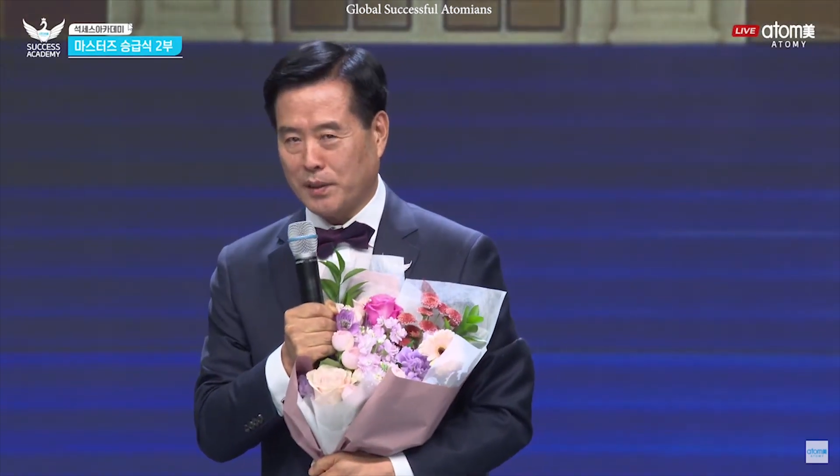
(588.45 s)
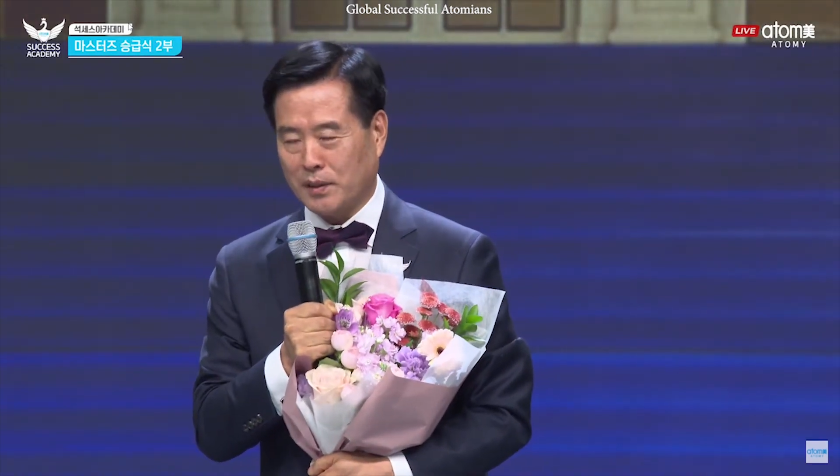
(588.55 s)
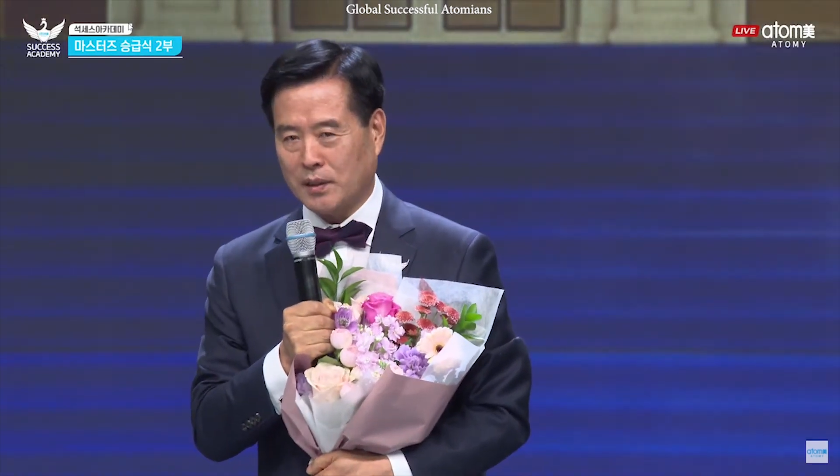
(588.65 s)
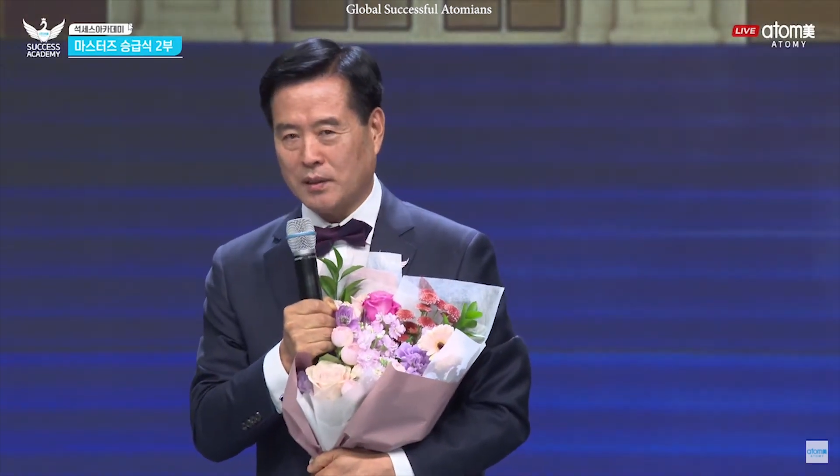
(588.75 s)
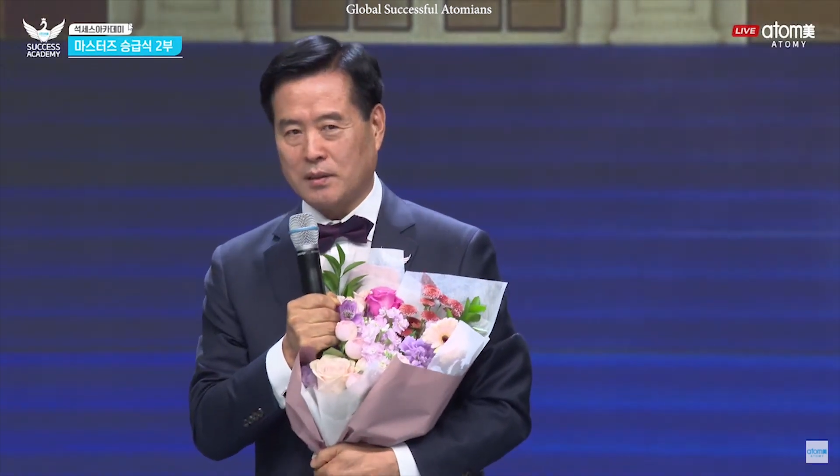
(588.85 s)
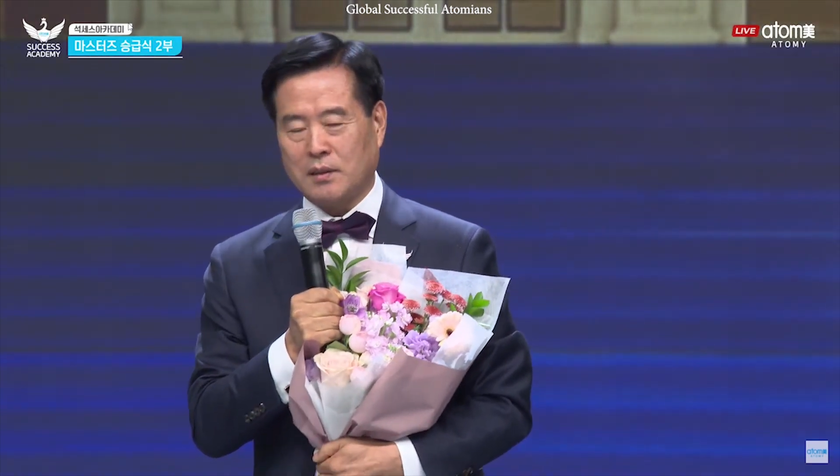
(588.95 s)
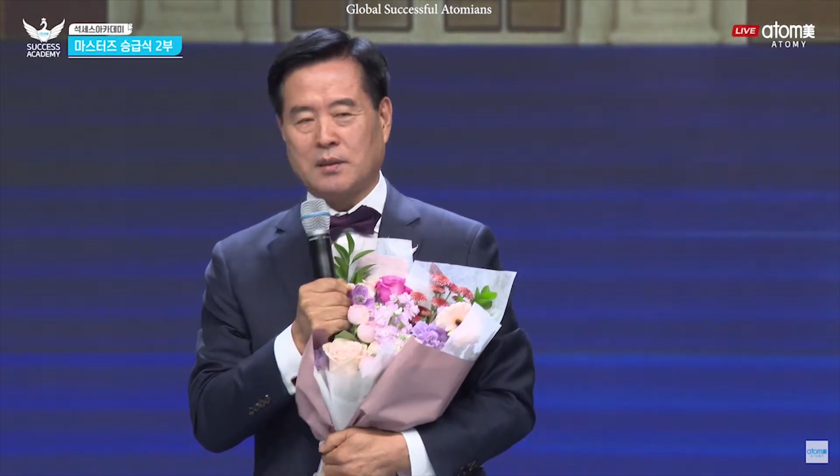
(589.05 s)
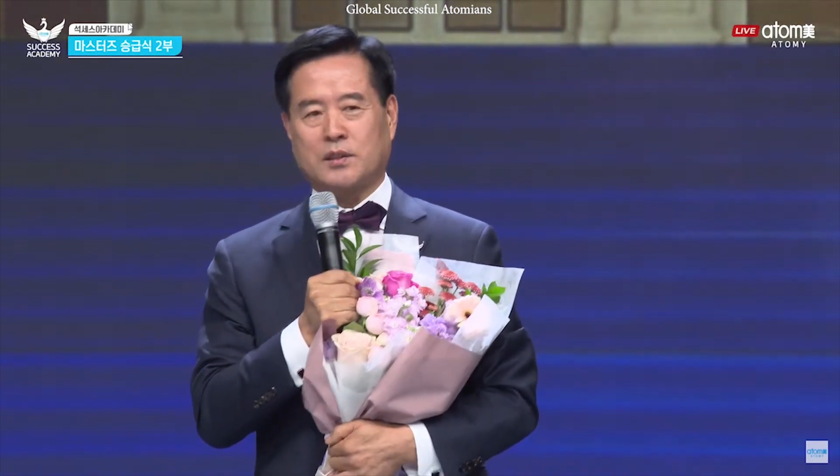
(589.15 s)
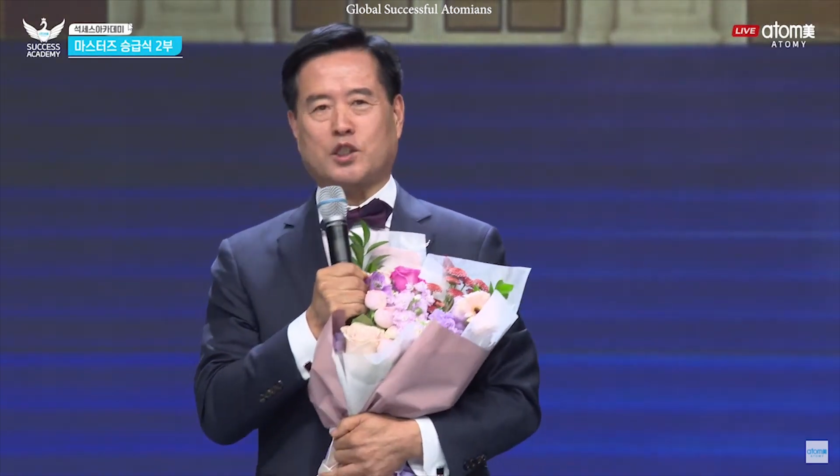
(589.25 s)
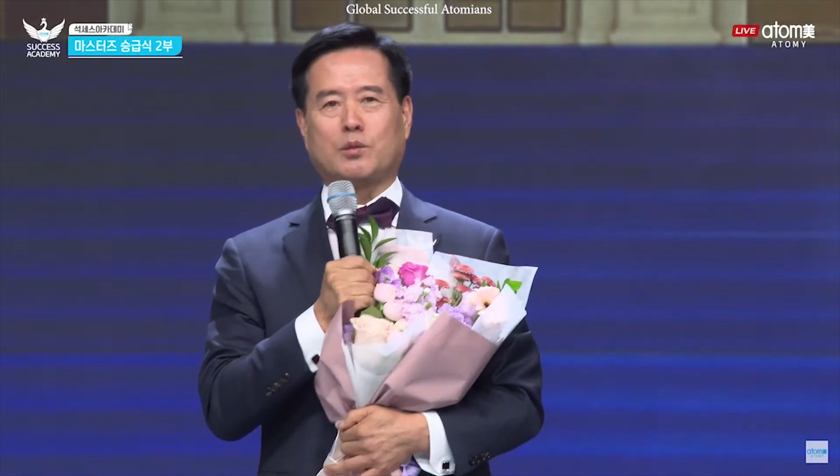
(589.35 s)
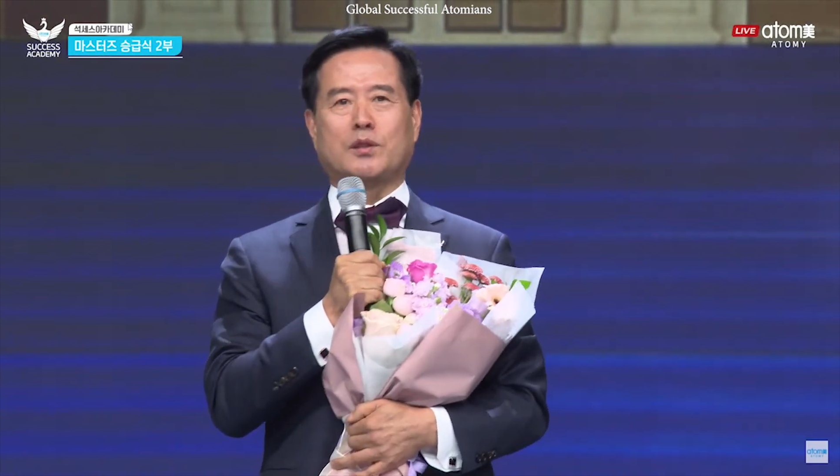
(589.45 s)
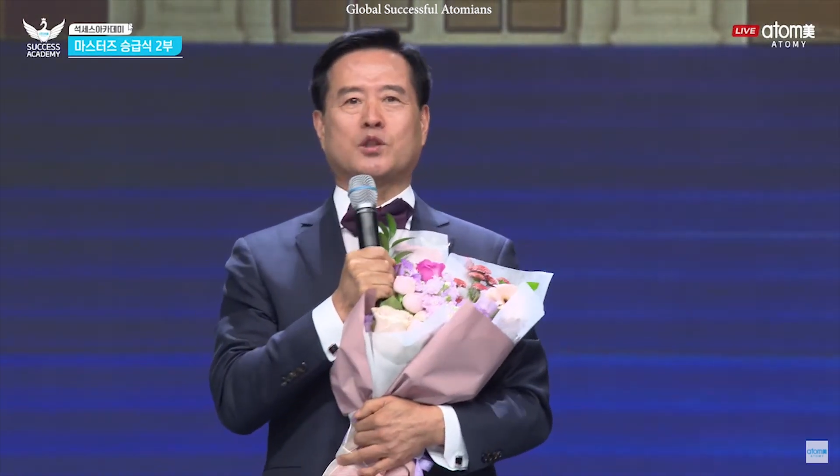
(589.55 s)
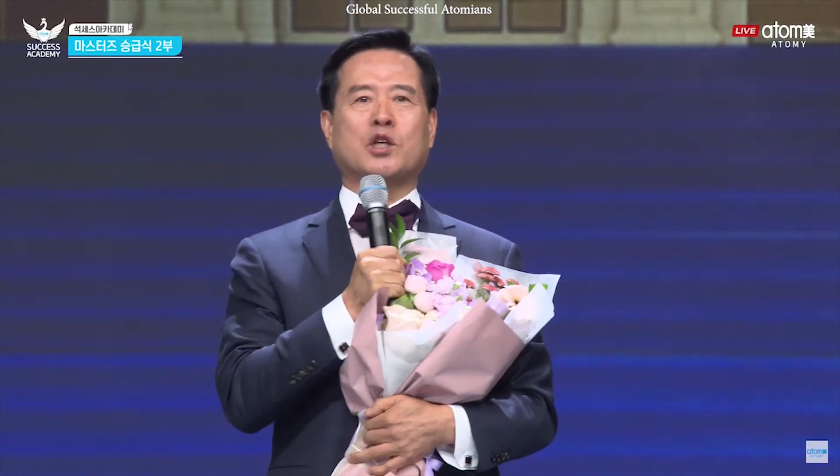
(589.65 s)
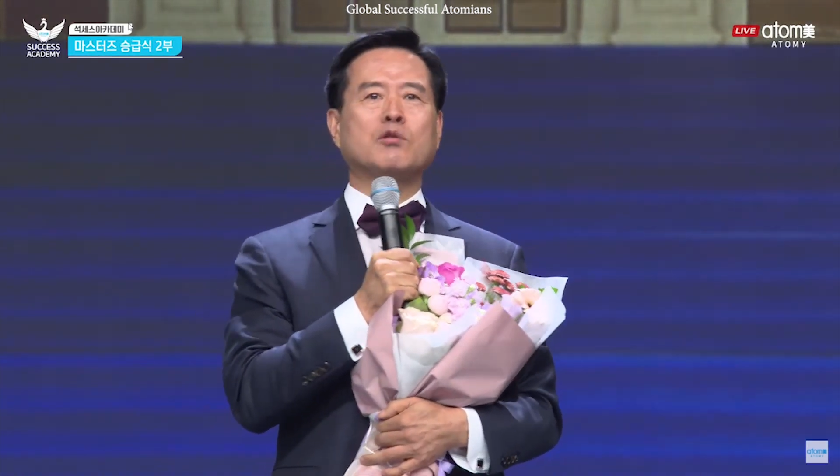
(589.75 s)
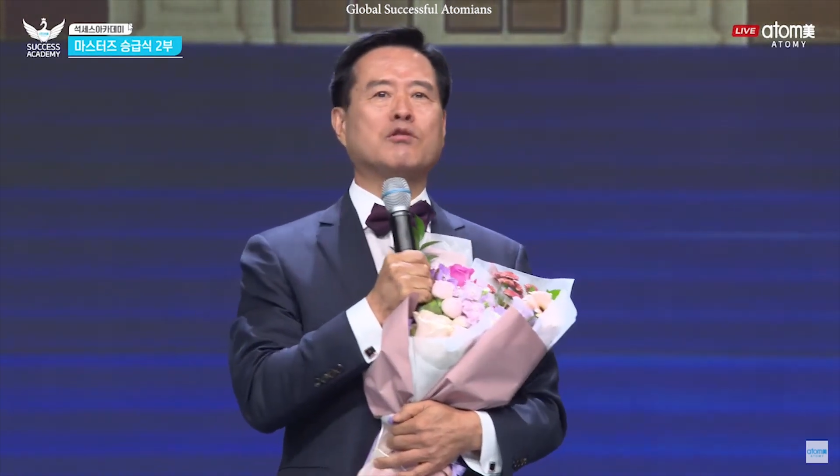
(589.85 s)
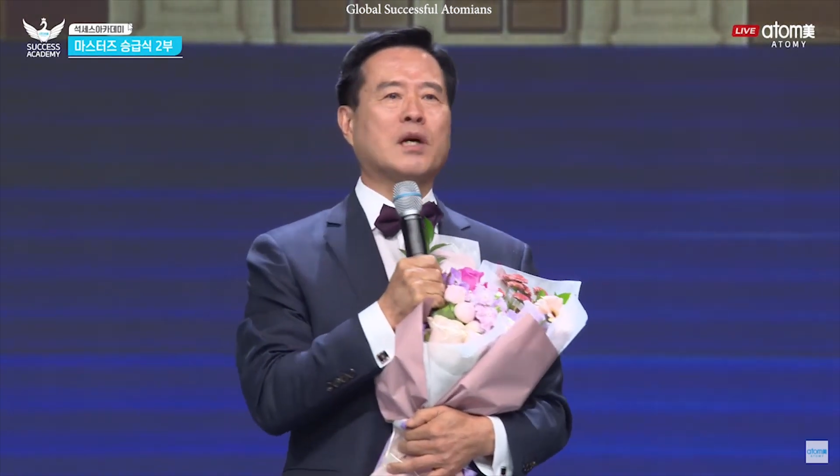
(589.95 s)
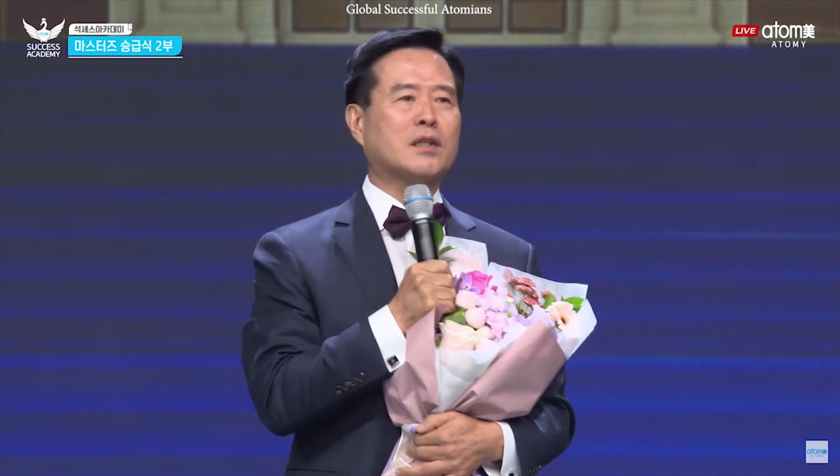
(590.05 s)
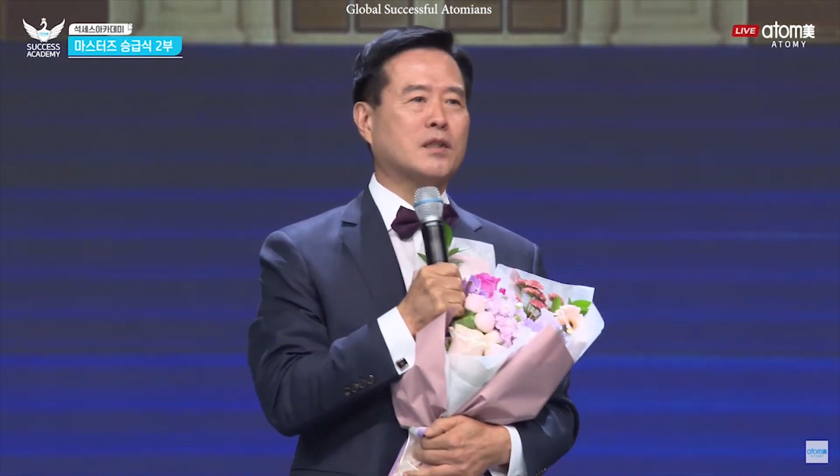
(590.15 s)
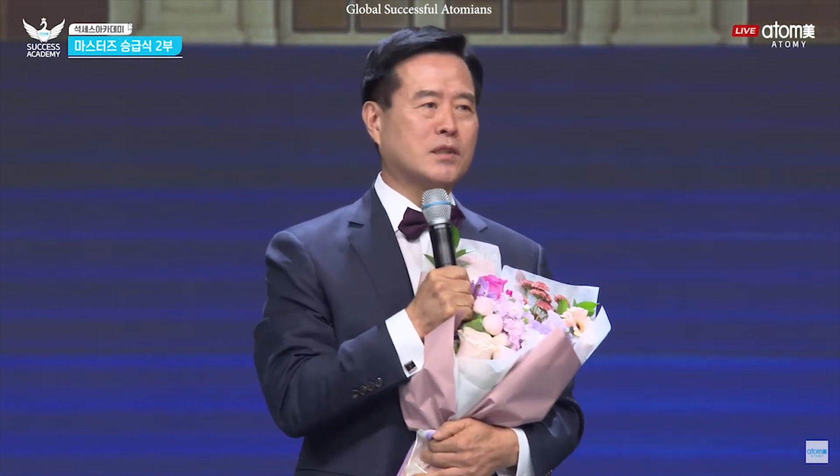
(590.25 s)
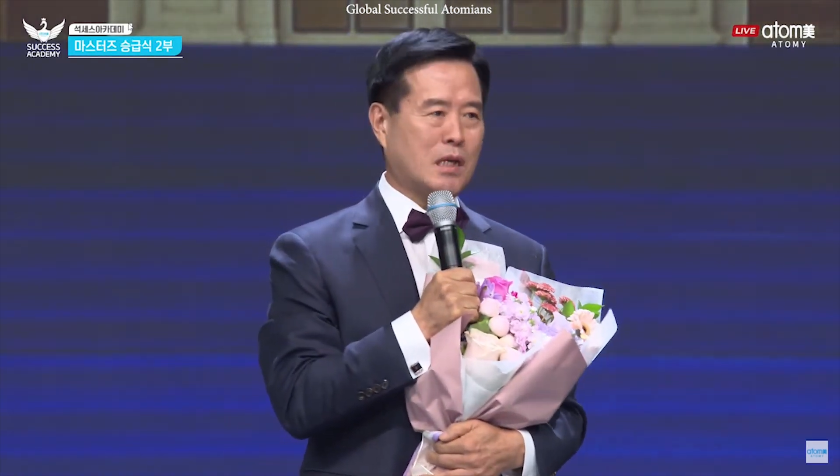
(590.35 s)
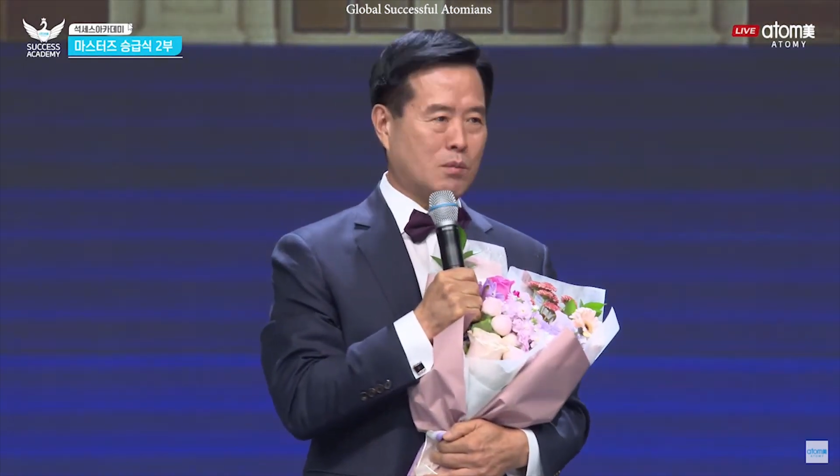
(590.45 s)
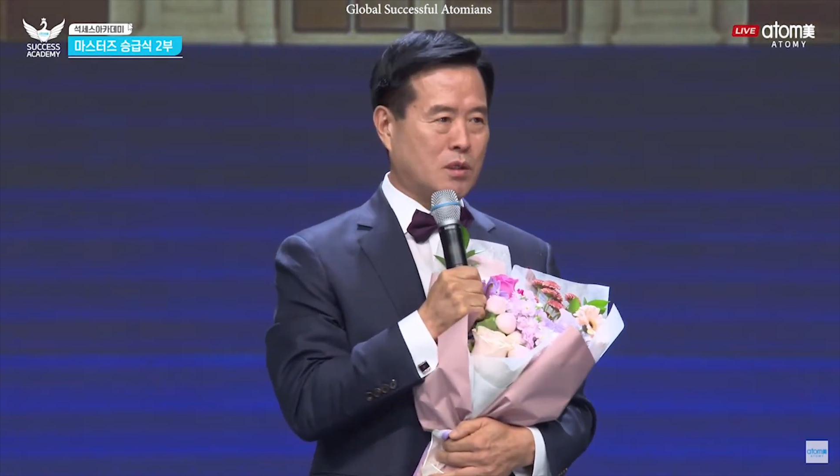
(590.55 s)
lecture, and I